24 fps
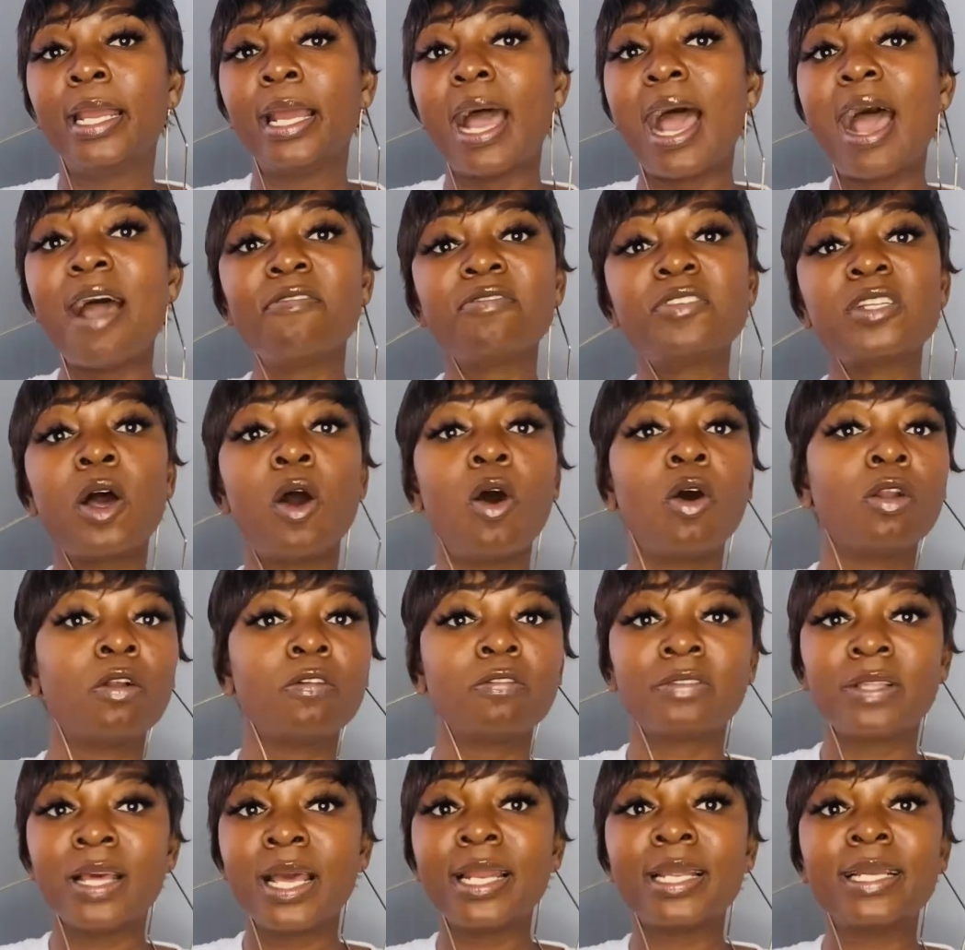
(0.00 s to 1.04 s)
After all
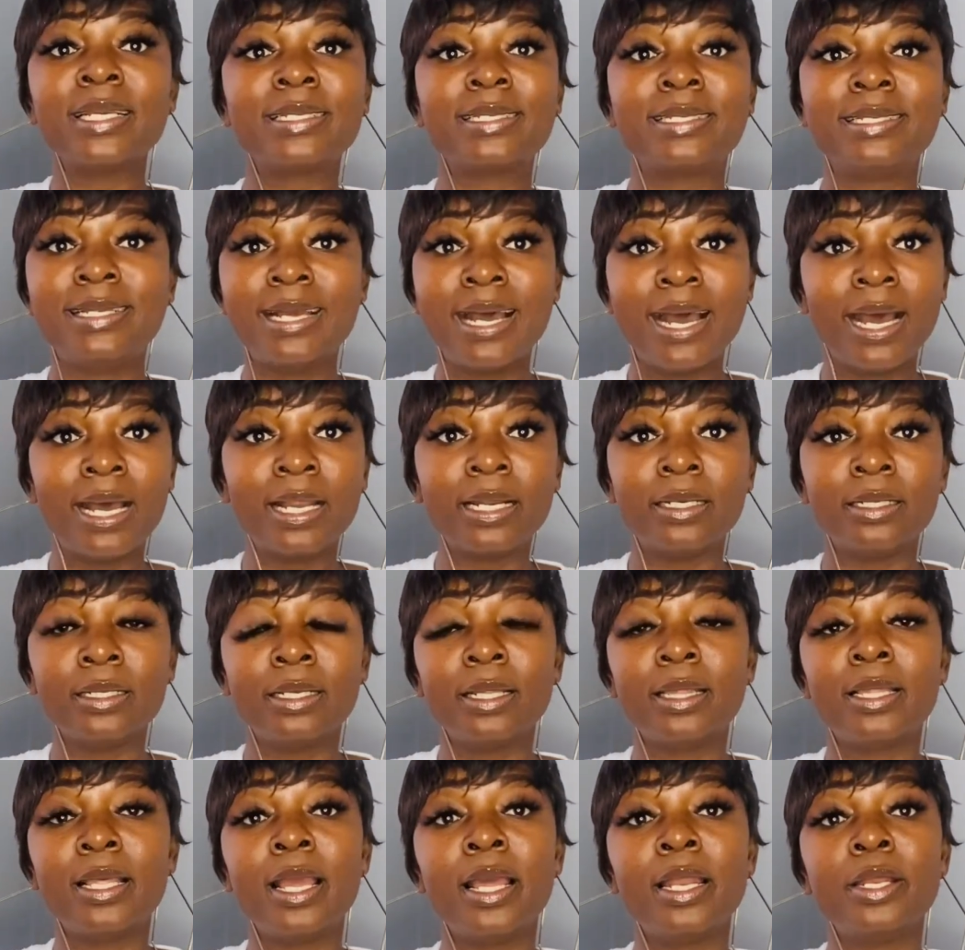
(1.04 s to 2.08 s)
of that is done,
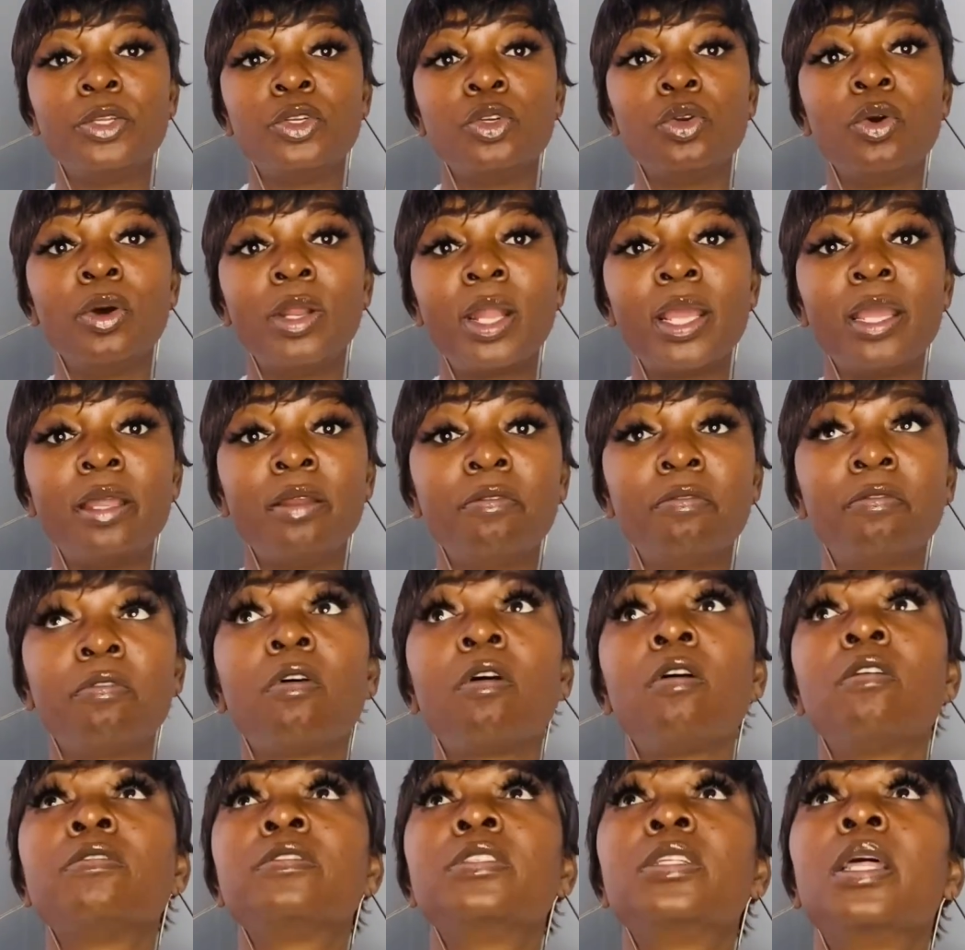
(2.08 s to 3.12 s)
then you're going to
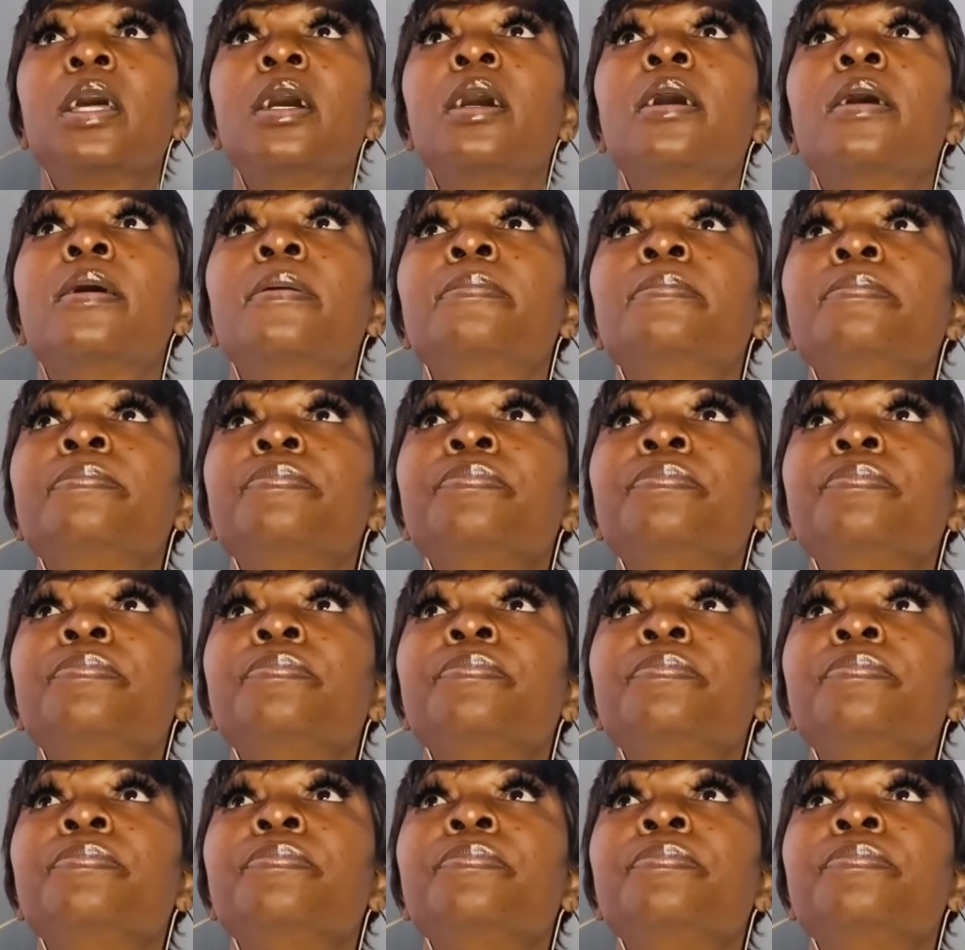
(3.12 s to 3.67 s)
involve the